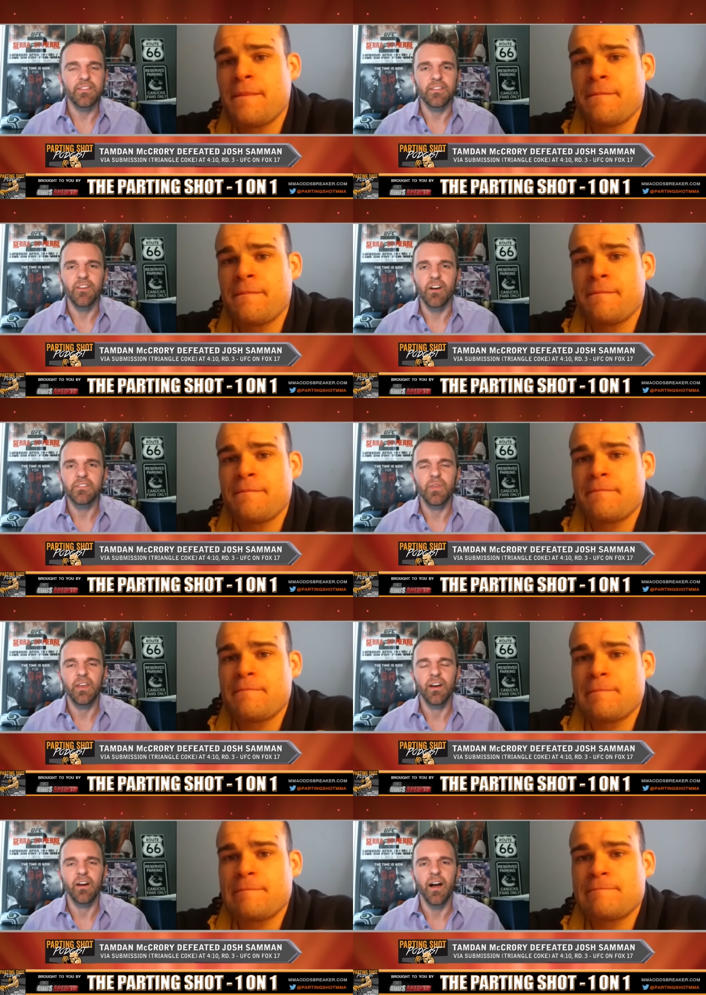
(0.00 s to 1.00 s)
Speaker 1: That's awesome to
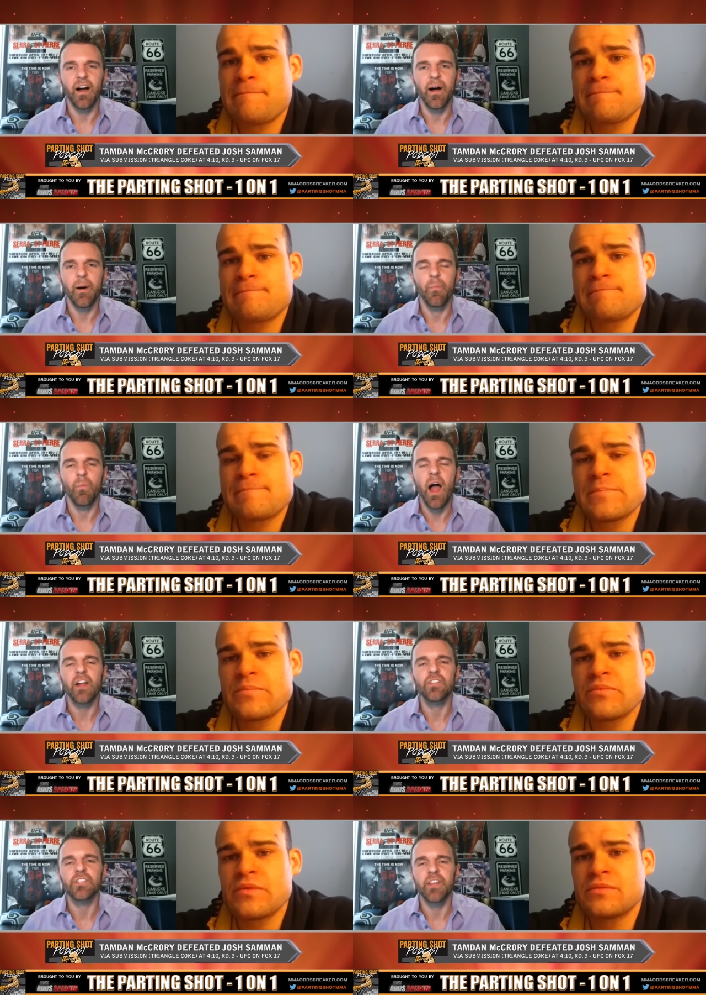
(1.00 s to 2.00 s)
hear.
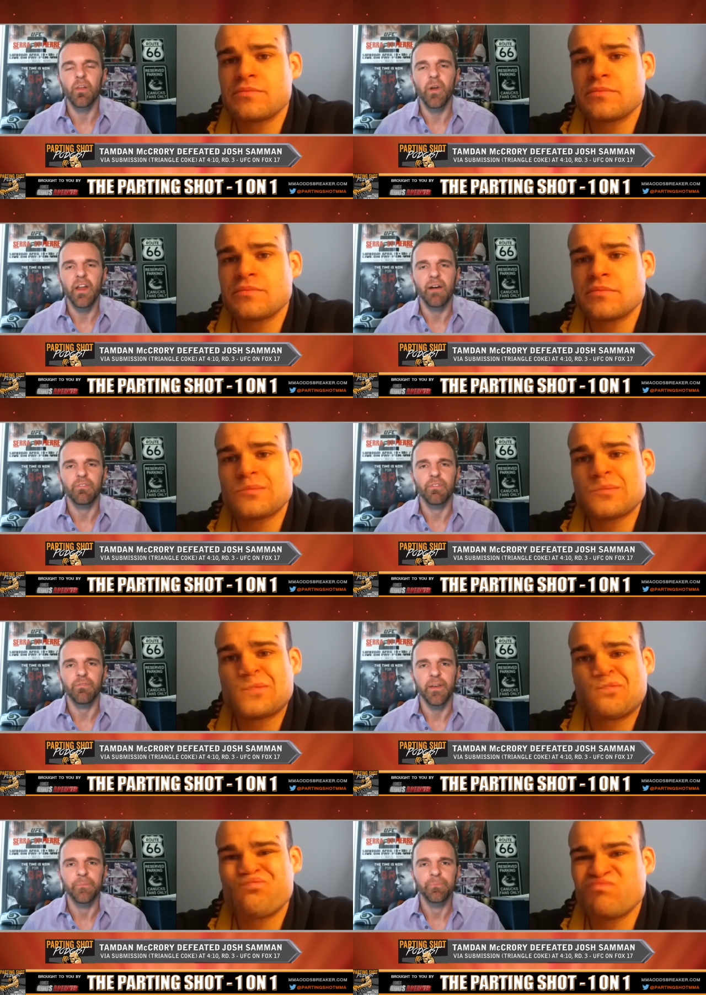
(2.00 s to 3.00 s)
How'd you celebrate after the
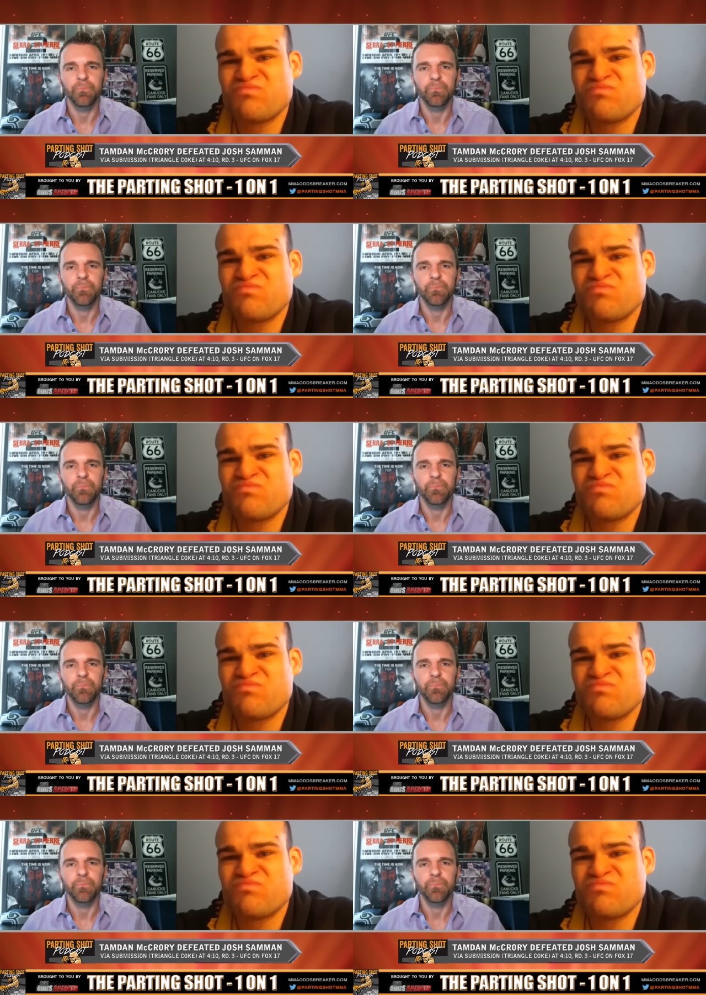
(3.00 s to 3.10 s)
fight?